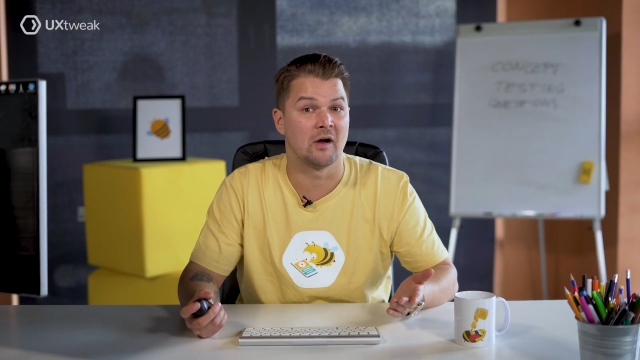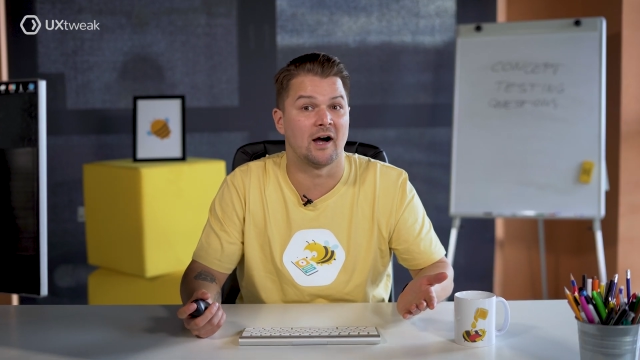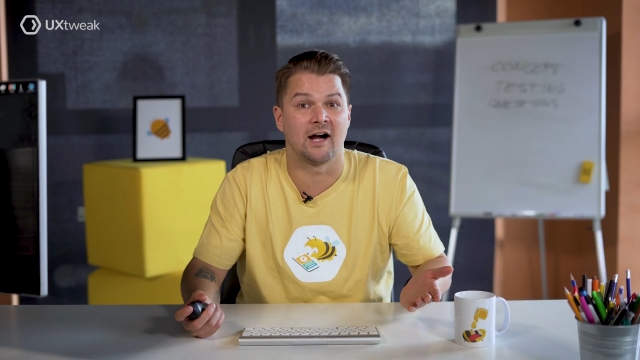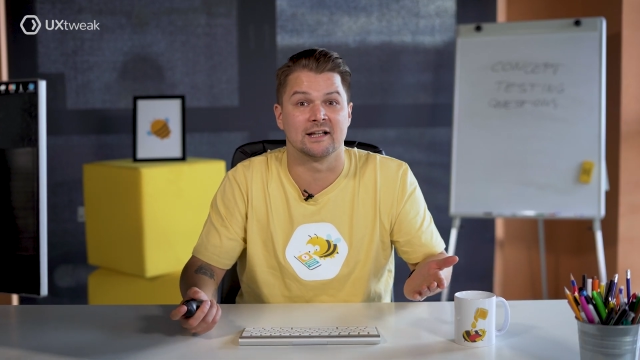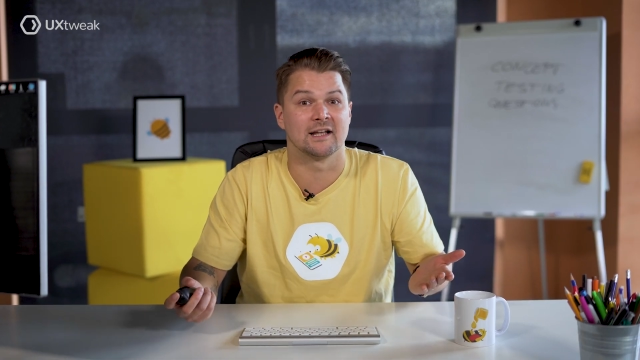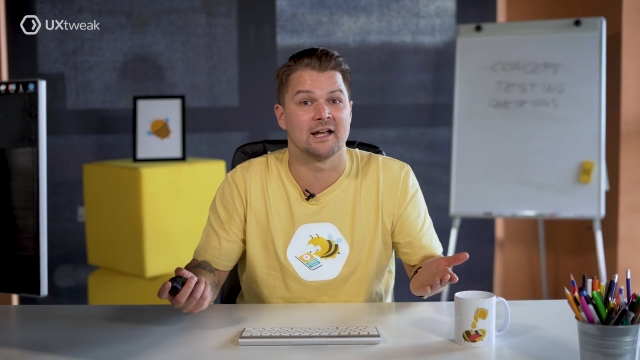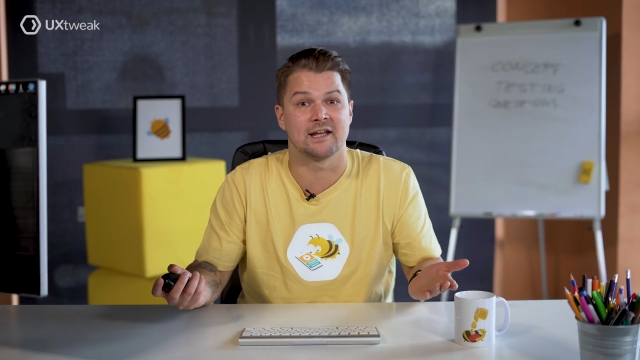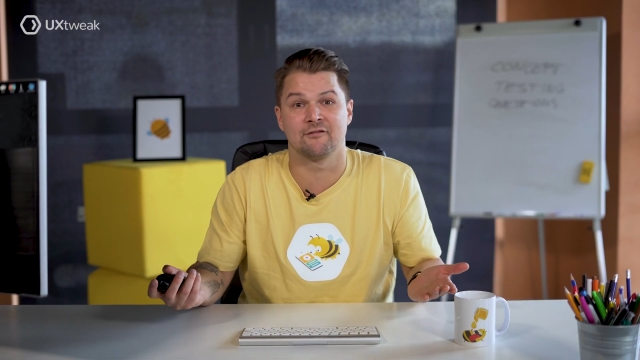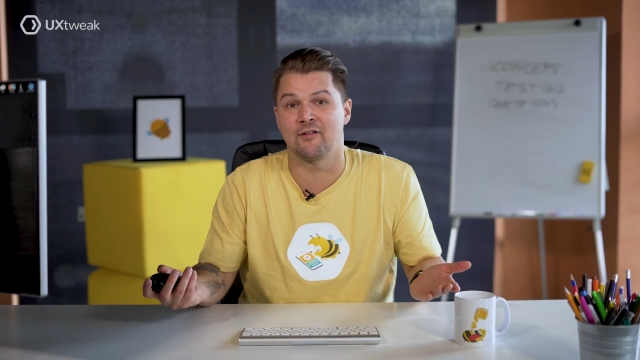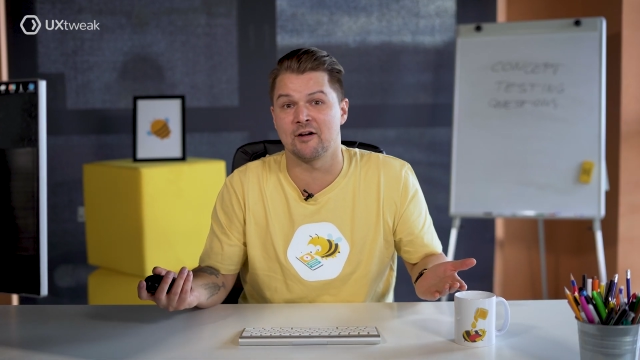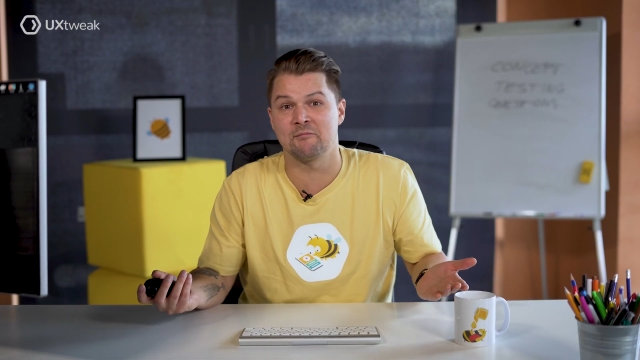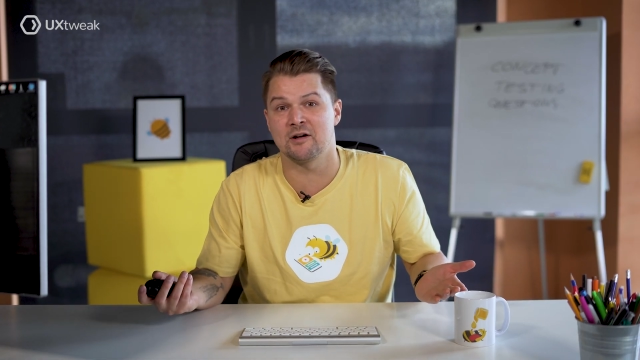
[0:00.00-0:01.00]
I like it
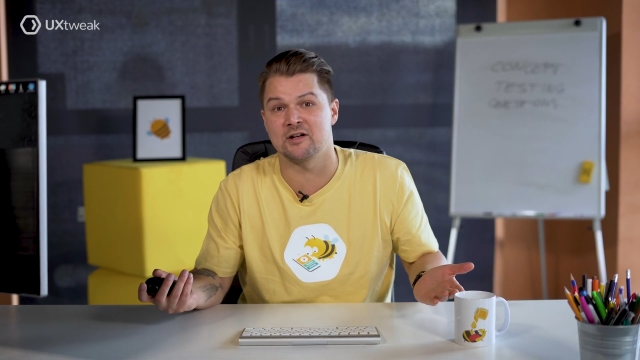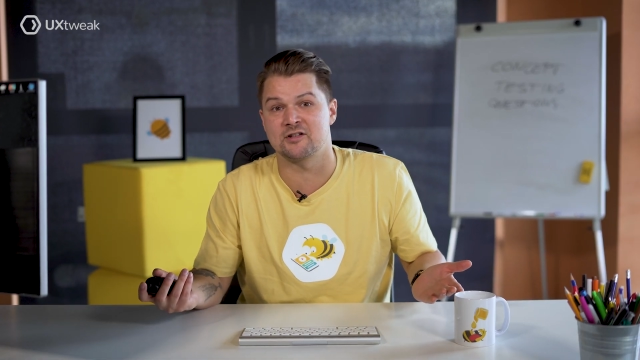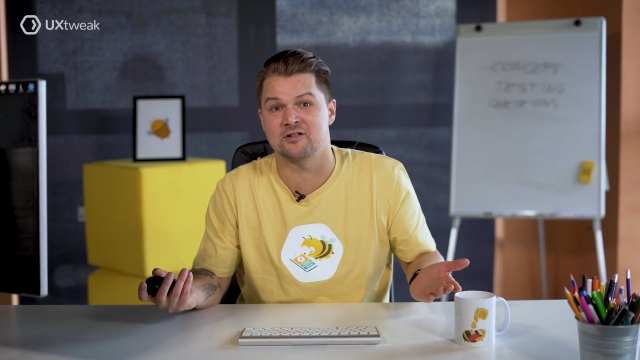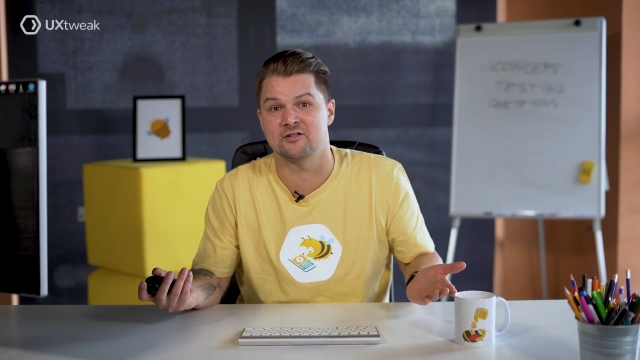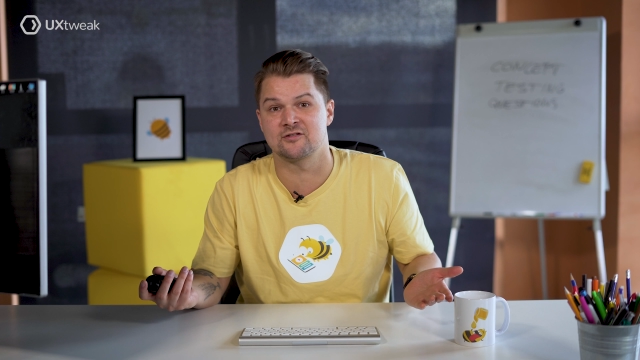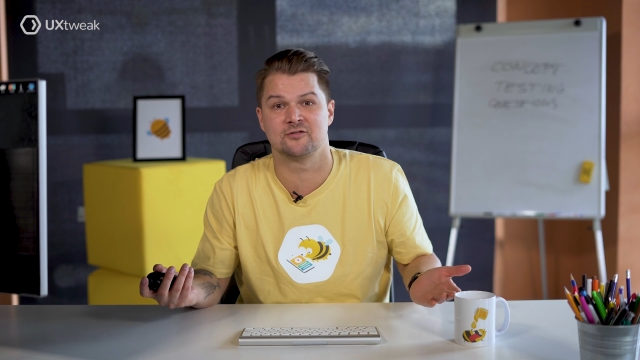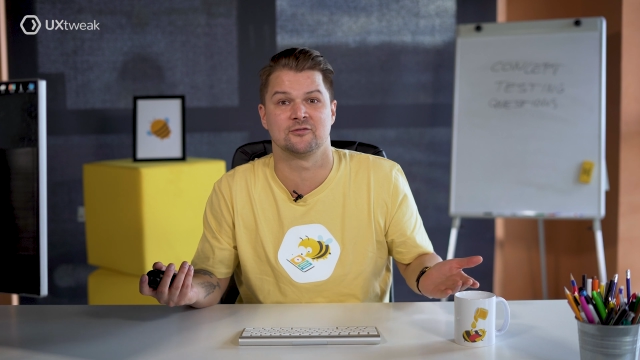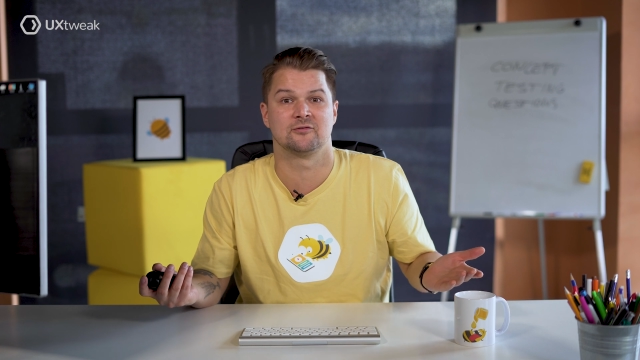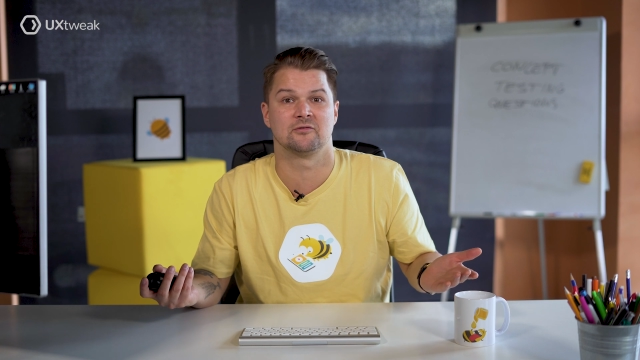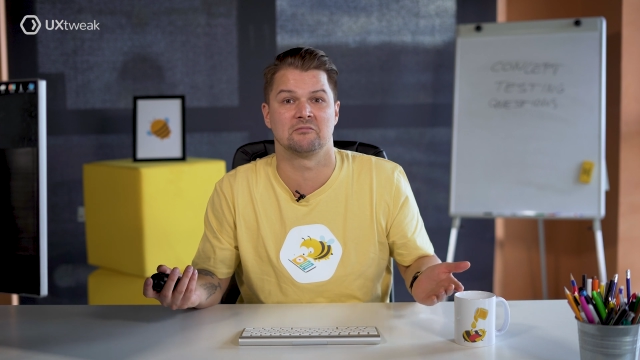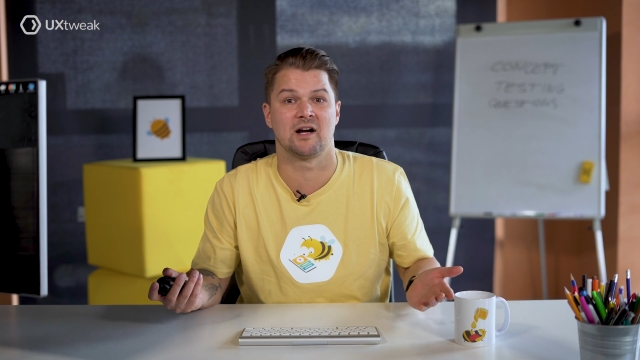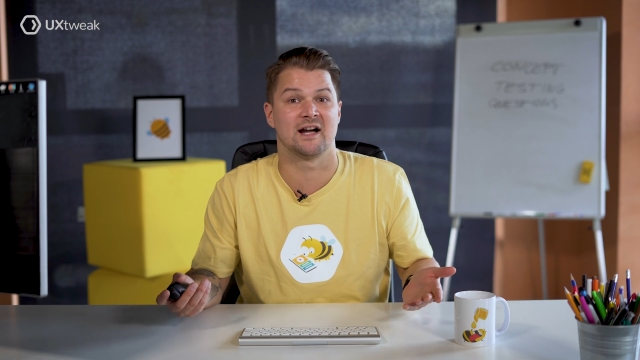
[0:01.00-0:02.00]
very much,
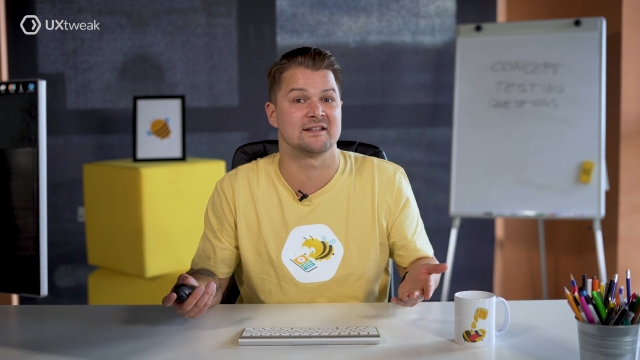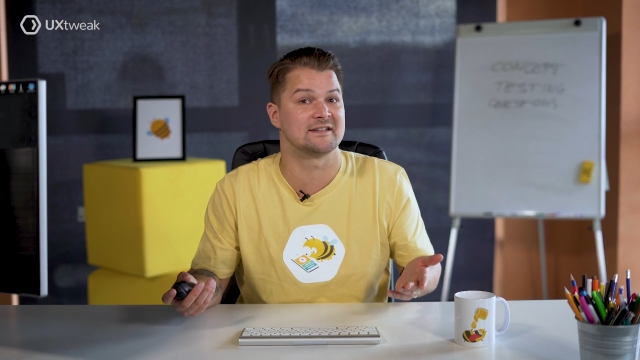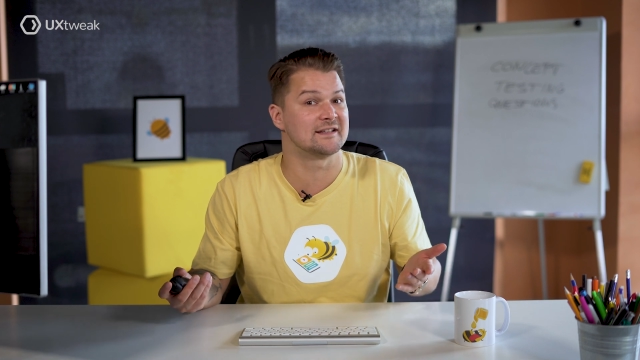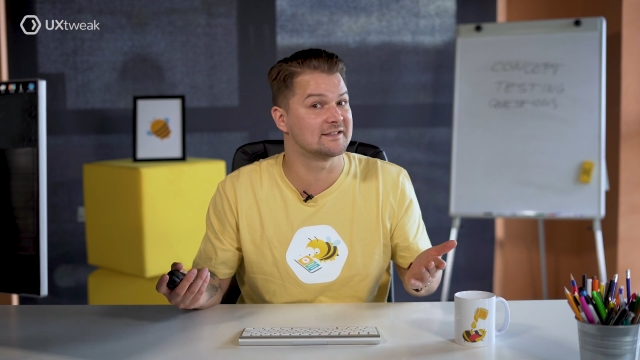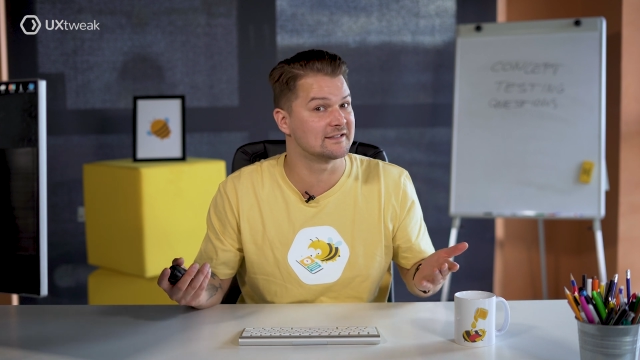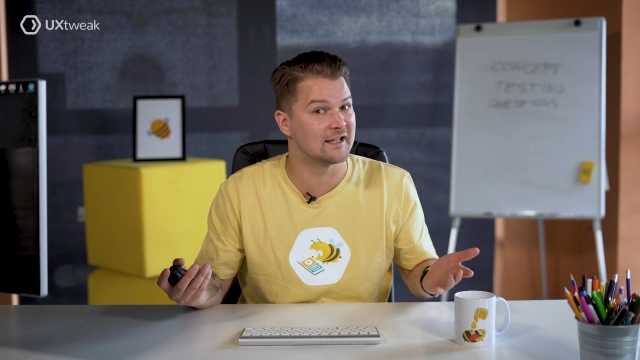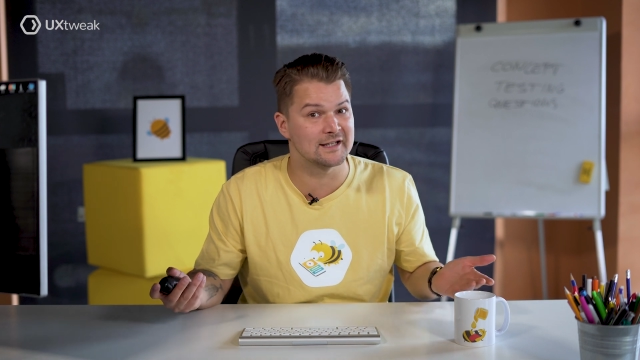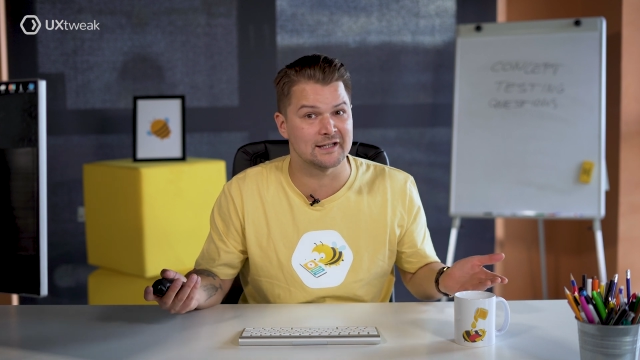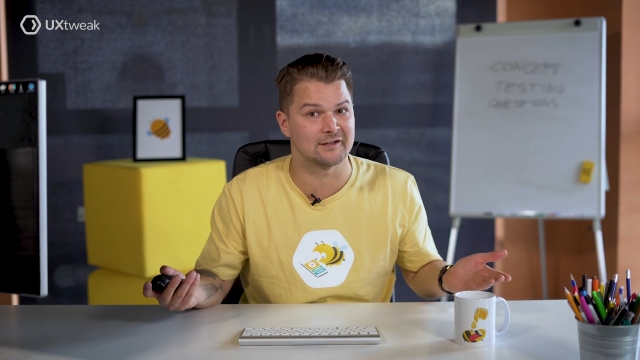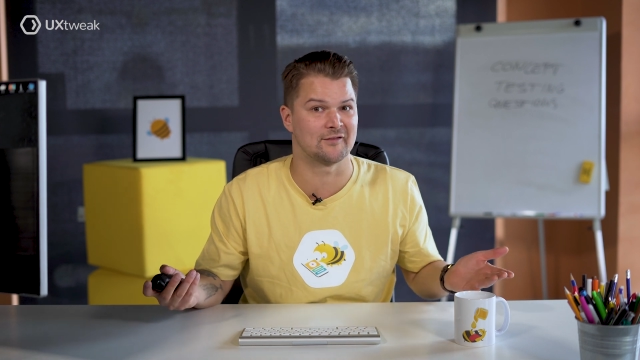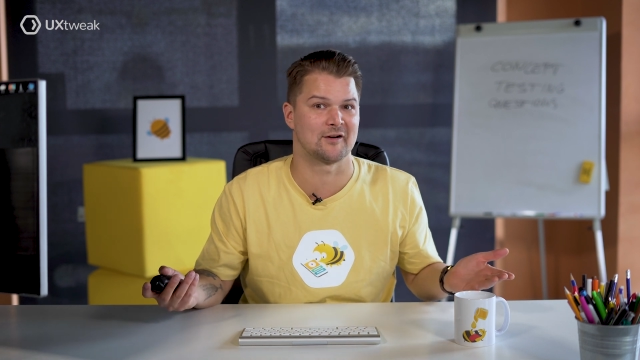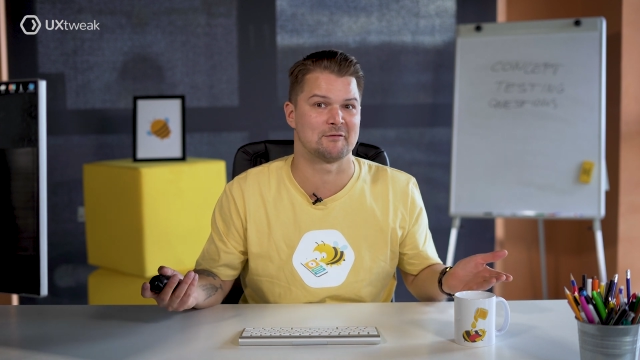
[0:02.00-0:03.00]
to I dislike
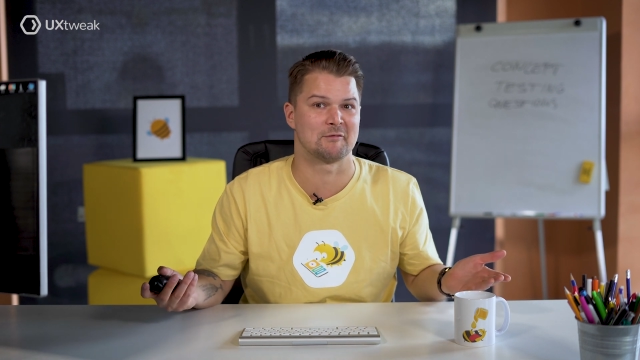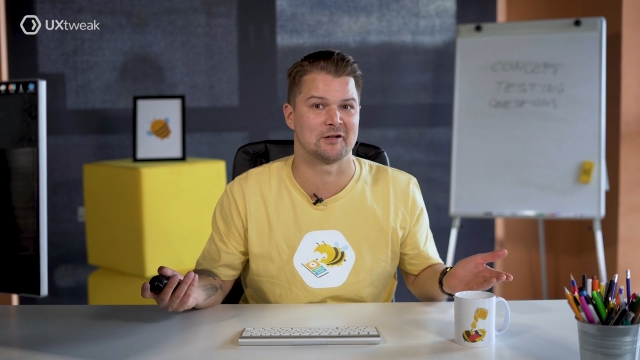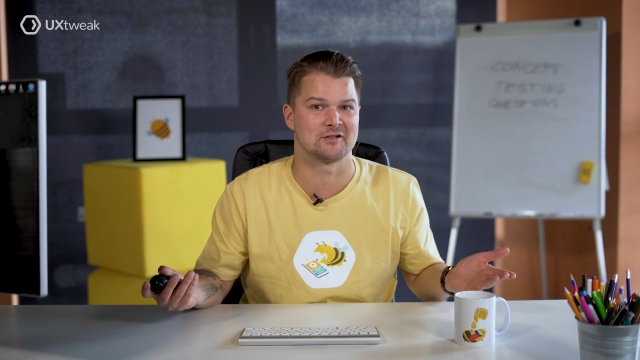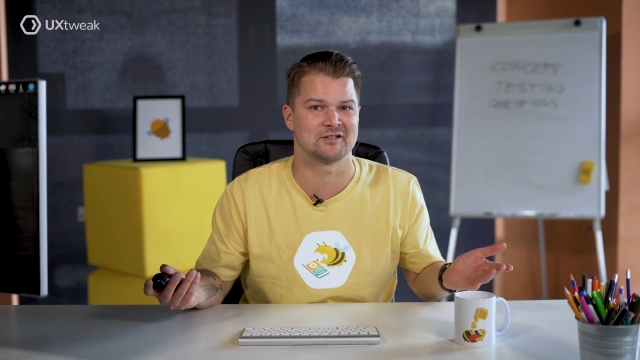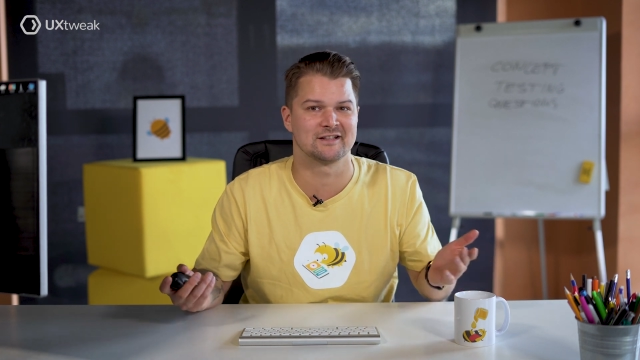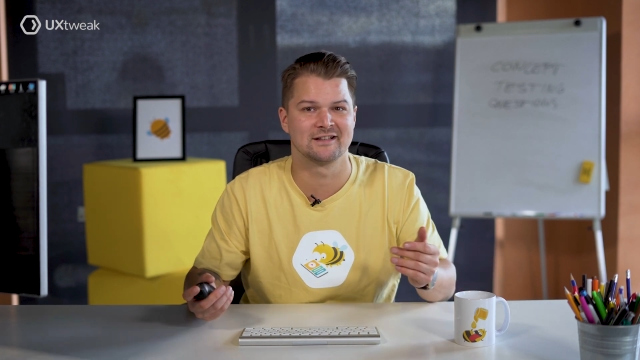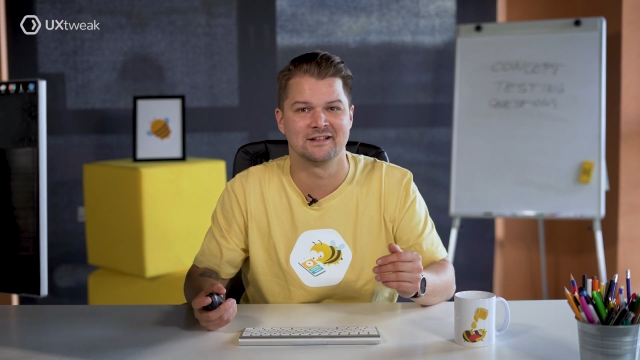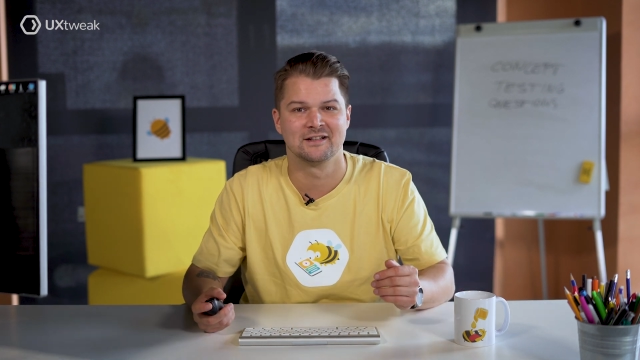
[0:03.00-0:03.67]
it very much.